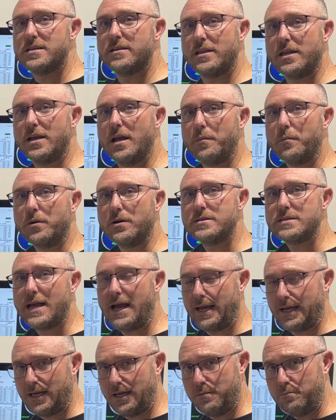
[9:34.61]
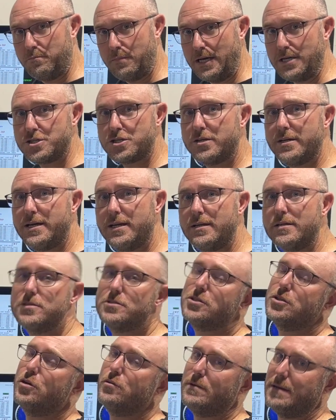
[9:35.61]
of the numbers. I can measure it,
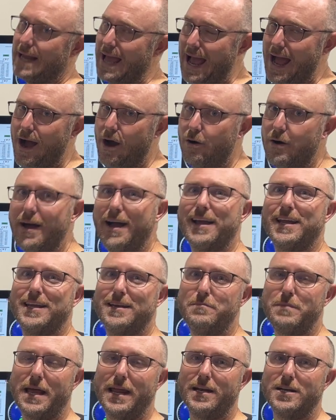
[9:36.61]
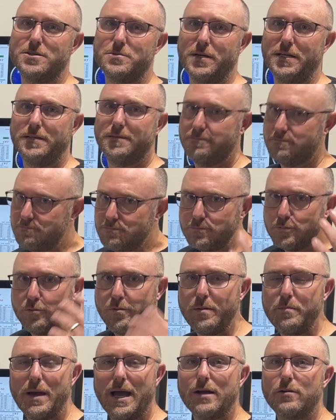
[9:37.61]
so now I can manage it. We'll be
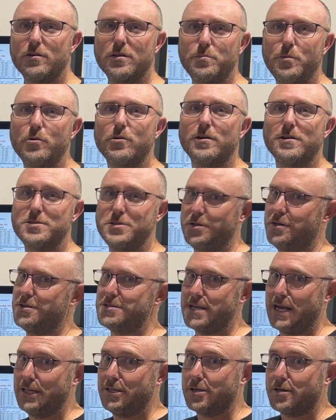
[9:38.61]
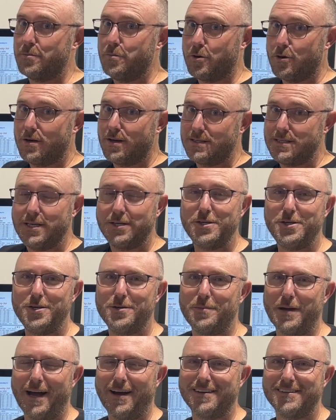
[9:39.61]
back with more as soon as I learn more to tell you
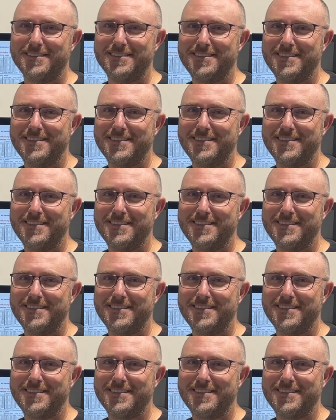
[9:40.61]
about.